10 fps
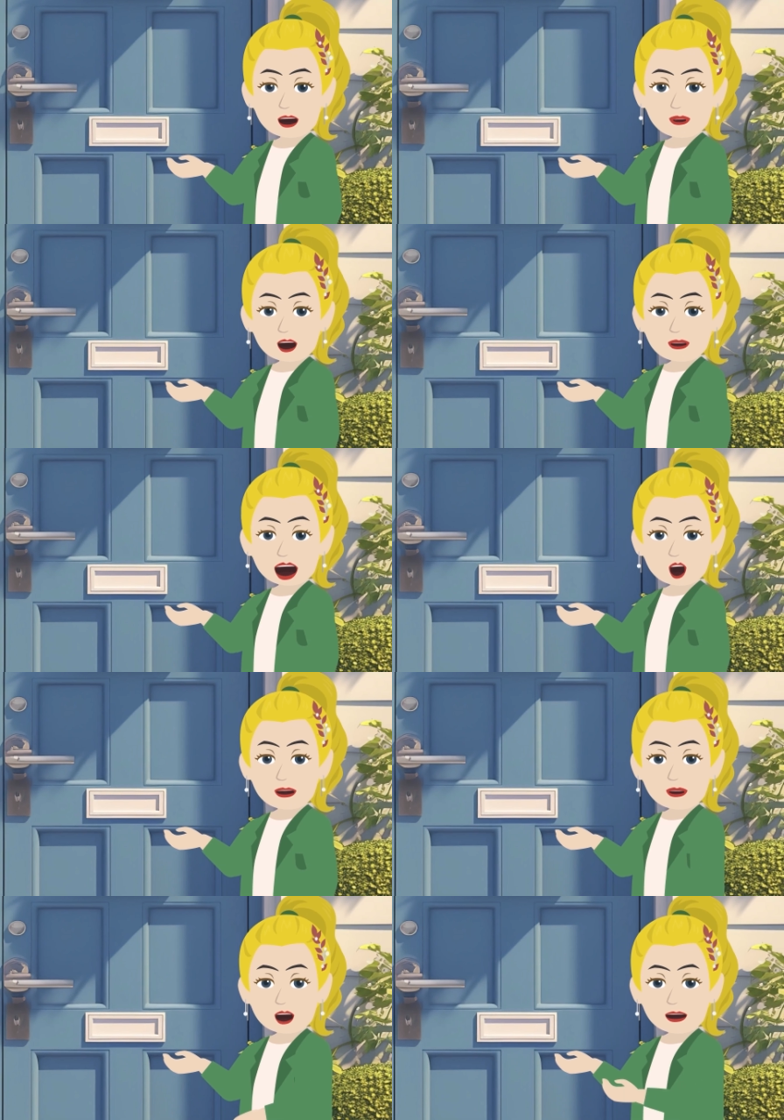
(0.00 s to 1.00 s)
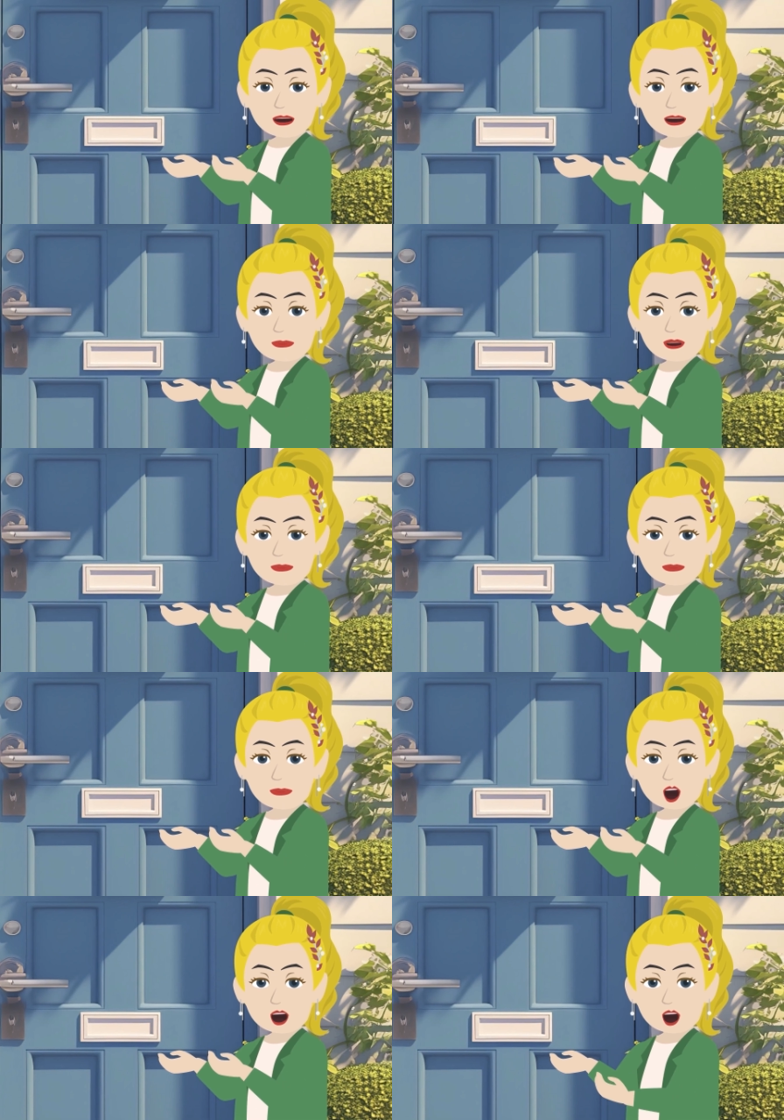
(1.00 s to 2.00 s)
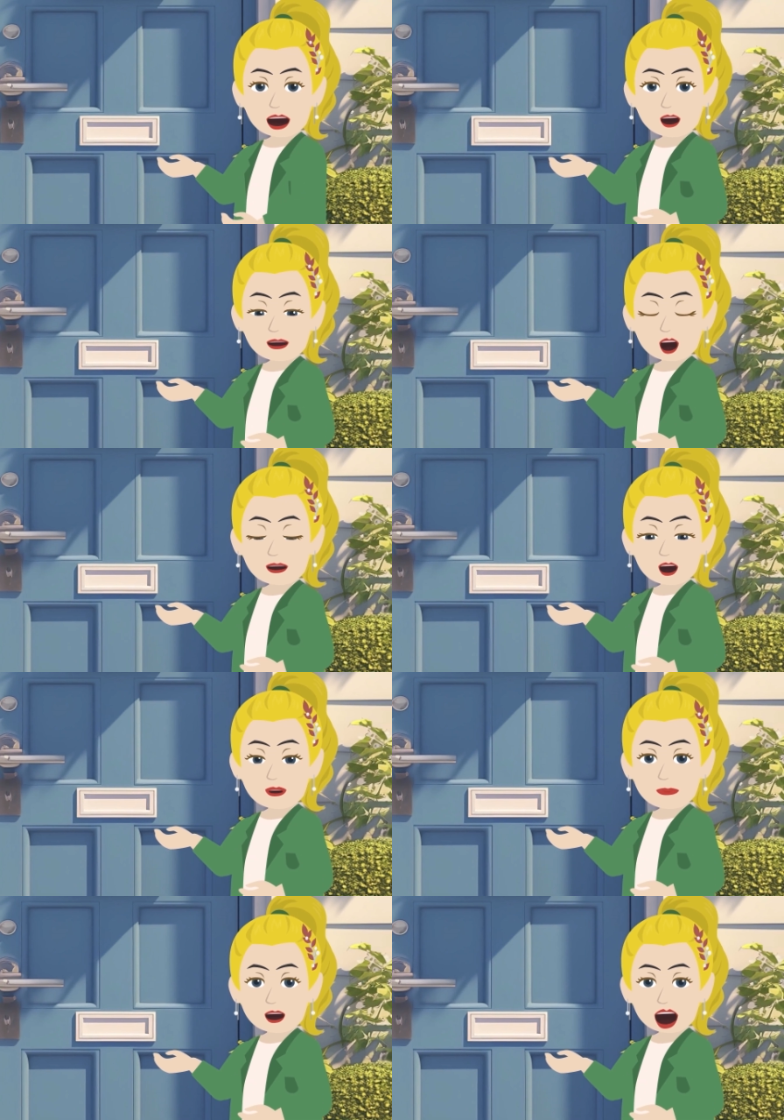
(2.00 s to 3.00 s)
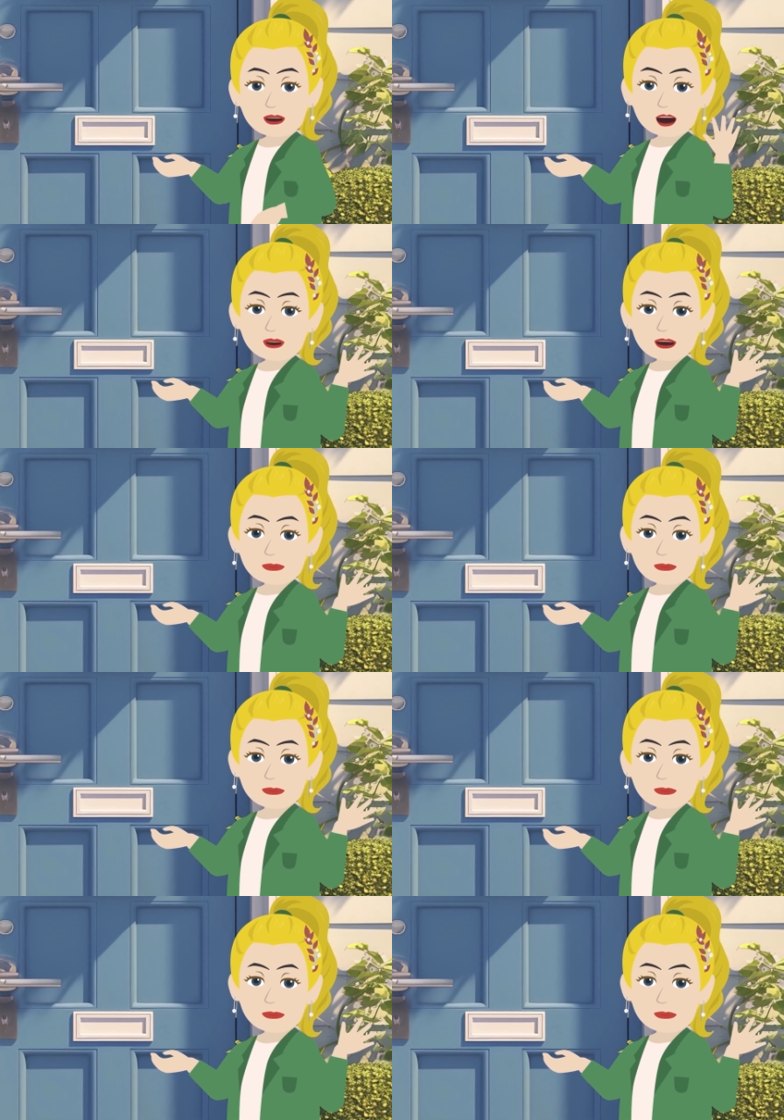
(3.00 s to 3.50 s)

of individual worlds that are individually created